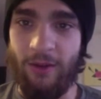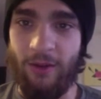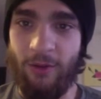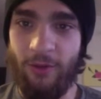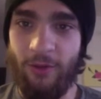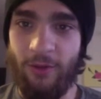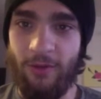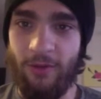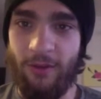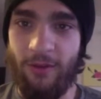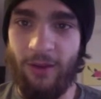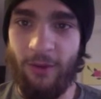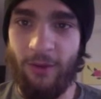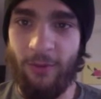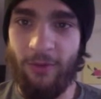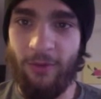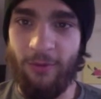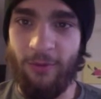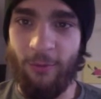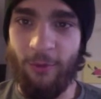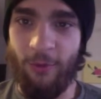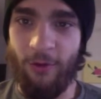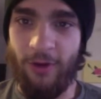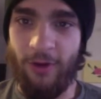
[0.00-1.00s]
Said I
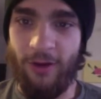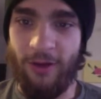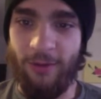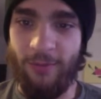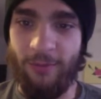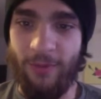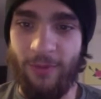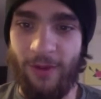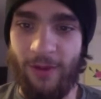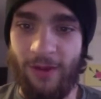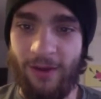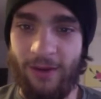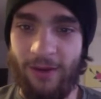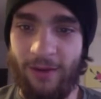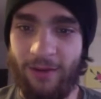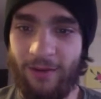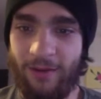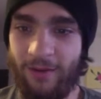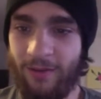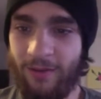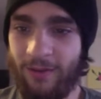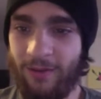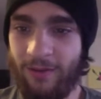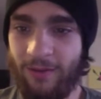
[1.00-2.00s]
wasn't worried, but
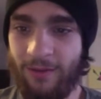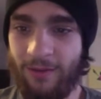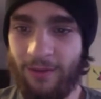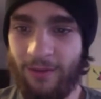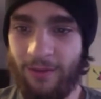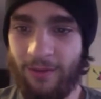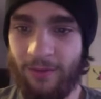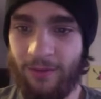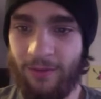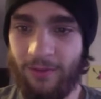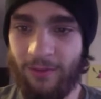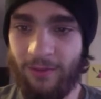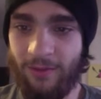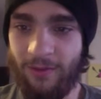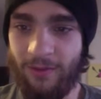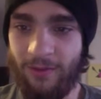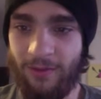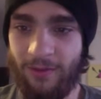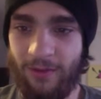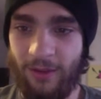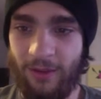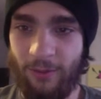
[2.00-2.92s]
didn't